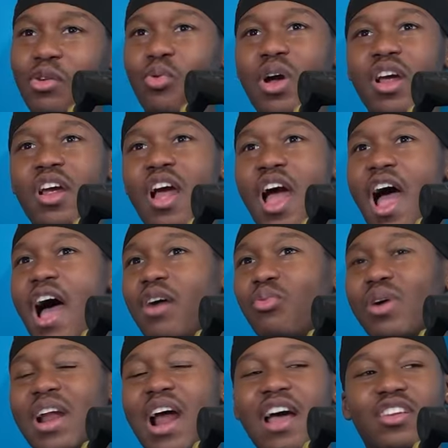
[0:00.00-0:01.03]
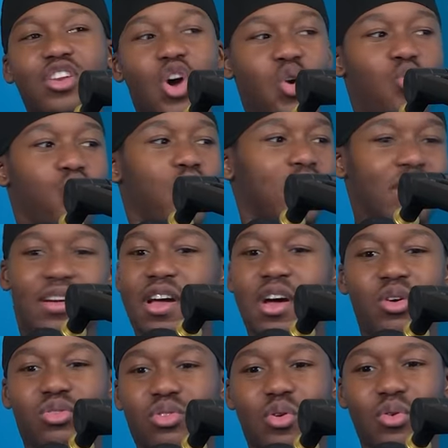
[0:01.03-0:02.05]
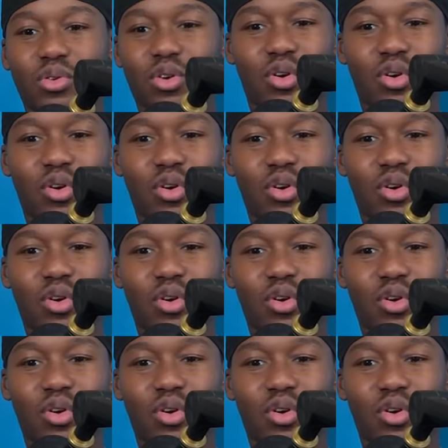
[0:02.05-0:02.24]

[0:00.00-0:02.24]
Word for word: where when I know what the hell's going